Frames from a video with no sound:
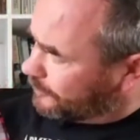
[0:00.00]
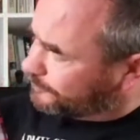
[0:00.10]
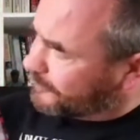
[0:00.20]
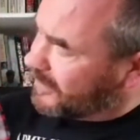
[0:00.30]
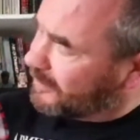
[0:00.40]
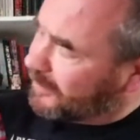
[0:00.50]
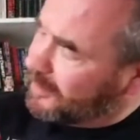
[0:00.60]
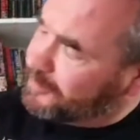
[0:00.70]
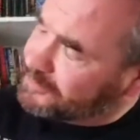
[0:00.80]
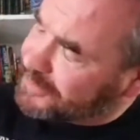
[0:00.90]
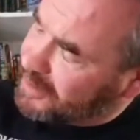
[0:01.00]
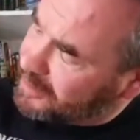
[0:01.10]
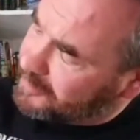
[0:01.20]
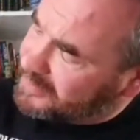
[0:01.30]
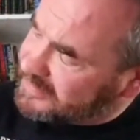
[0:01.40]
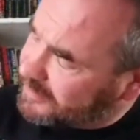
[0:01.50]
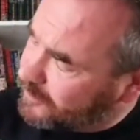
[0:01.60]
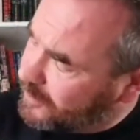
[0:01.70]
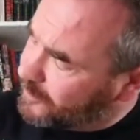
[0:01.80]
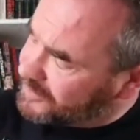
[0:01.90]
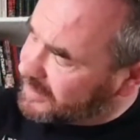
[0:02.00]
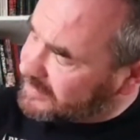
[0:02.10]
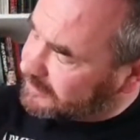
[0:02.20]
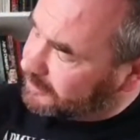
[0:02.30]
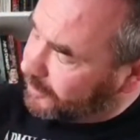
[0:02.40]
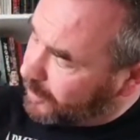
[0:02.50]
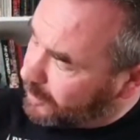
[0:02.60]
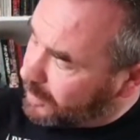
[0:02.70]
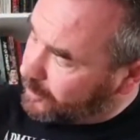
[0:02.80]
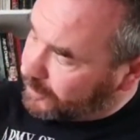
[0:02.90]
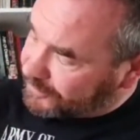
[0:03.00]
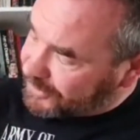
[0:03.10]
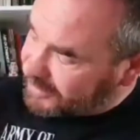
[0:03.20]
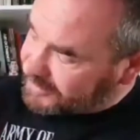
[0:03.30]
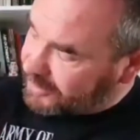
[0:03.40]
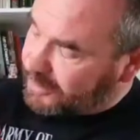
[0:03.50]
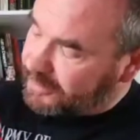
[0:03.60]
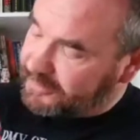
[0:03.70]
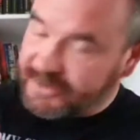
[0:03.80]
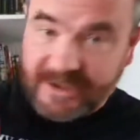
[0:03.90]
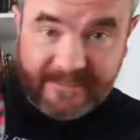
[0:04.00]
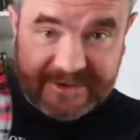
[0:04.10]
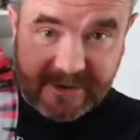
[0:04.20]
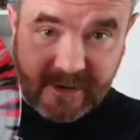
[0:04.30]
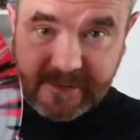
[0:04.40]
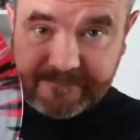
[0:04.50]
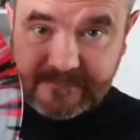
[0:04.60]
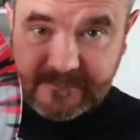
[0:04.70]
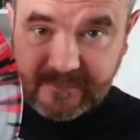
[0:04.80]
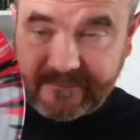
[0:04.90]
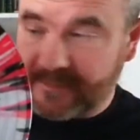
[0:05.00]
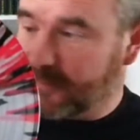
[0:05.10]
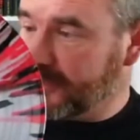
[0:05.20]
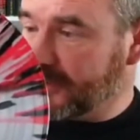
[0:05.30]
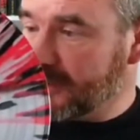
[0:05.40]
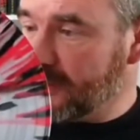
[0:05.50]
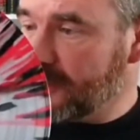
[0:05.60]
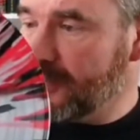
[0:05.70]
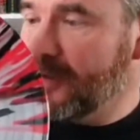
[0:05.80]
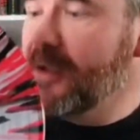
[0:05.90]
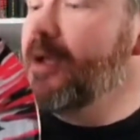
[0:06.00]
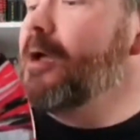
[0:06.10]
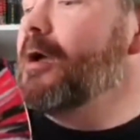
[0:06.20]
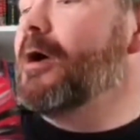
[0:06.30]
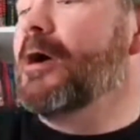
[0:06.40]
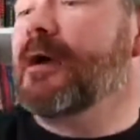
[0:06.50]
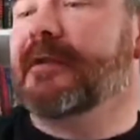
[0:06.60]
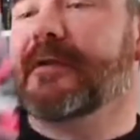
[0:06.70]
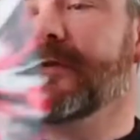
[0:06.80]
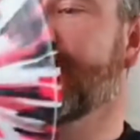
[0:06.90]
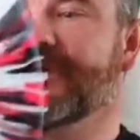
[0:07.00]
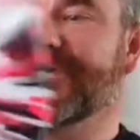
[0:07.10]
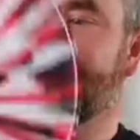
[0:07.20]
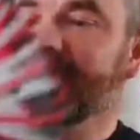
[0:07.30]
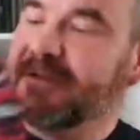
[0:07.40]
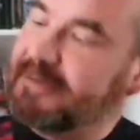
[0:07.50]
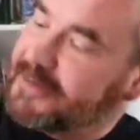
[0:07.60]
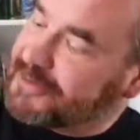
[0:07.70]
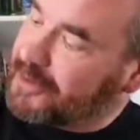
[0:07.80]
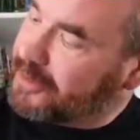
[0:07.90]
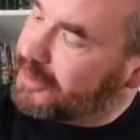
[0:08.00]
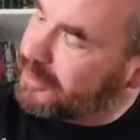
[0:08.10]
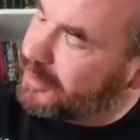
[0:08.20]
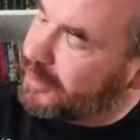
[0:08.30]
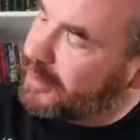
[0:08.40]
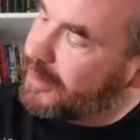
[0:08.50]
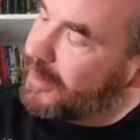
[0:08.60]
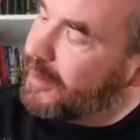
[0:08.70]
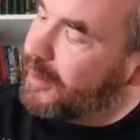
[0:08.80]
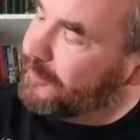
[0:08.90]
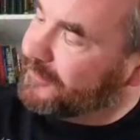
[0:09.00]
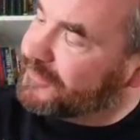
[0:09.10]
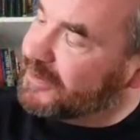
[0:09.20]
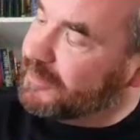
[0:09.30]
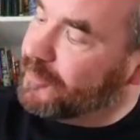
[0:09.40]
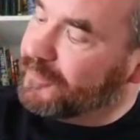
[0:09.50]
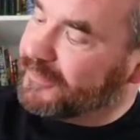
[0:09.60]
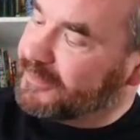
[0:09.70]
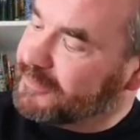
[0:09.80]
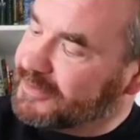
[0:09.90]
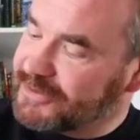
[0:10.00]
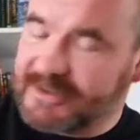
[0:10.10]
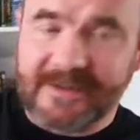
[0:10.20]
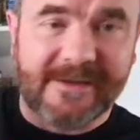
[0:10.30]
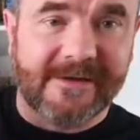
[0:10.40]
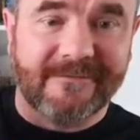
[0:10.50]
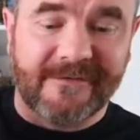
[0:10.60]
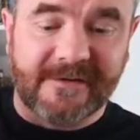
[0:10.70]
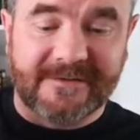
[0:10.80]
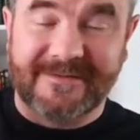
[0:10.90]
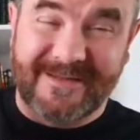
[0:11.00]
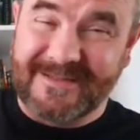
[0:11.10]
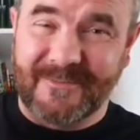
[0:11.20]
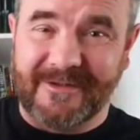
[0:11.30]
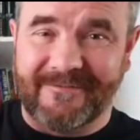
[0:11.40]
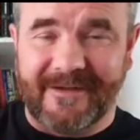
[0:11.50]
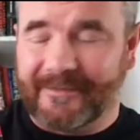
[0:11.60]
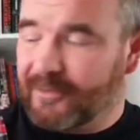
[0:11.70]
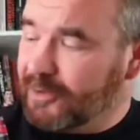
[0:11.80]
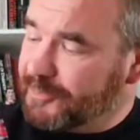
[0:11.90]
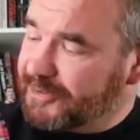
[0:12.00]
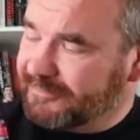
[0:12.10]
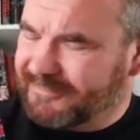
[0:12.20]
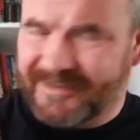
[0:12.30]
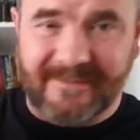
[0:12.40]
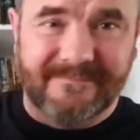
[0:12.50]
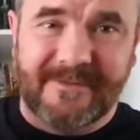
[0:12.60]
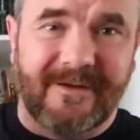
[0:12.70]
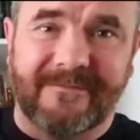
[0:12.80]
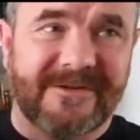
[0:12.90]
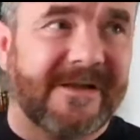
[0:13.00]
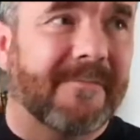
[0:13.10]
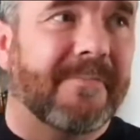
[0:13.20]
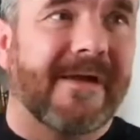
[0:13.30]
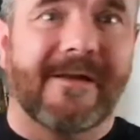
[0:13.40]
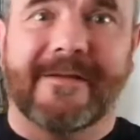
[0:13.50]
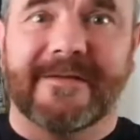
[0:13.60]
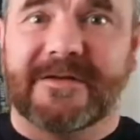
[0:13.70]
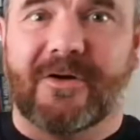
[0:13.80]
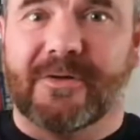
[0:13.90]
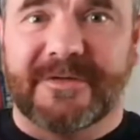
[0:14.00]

In labels, Nekromantik, One Way Static logo. One side's got the cemetery on it, if you're going to pick that up. And the other side has got, if you've seen the movie, it's just like a little field. That's where they find the corpse. You know, obviously in Berlin, there's corpses